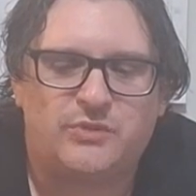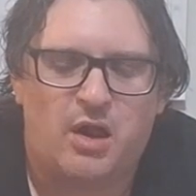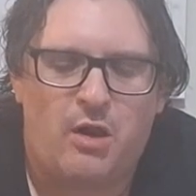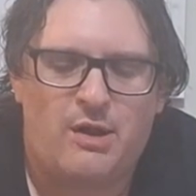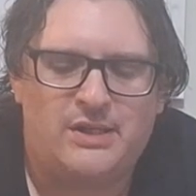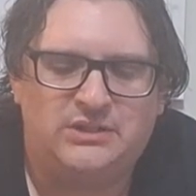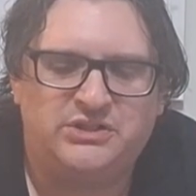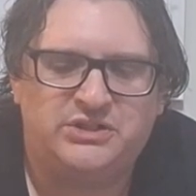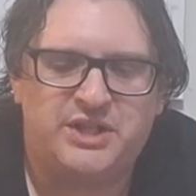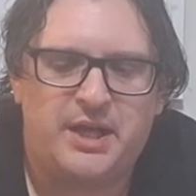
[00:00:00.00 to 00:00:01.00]
It
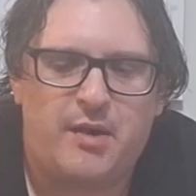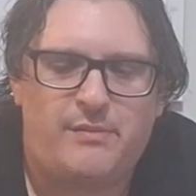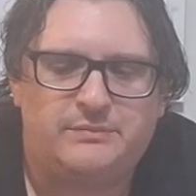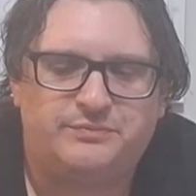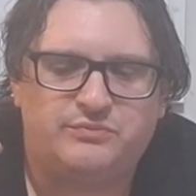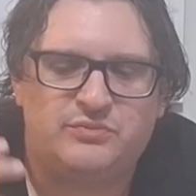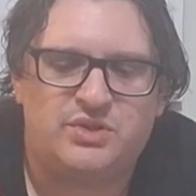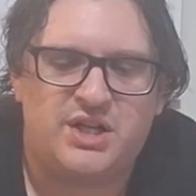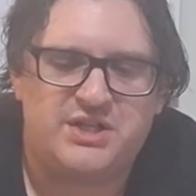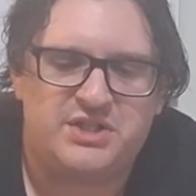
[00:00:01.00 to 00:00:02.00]
honestly
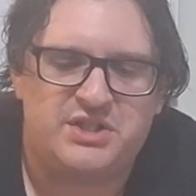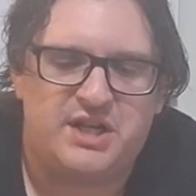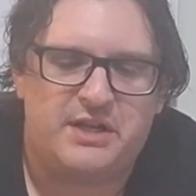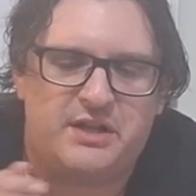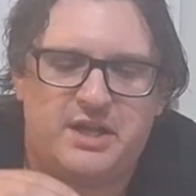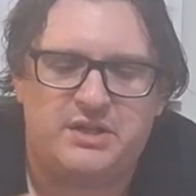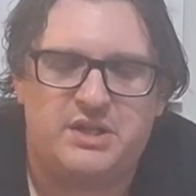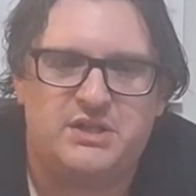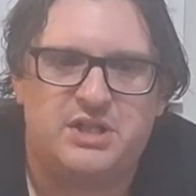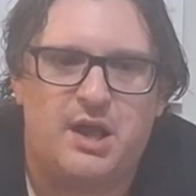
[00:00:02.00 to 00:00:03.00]
tastes exactly like
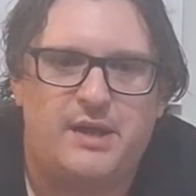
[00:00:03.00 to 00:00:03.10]
this.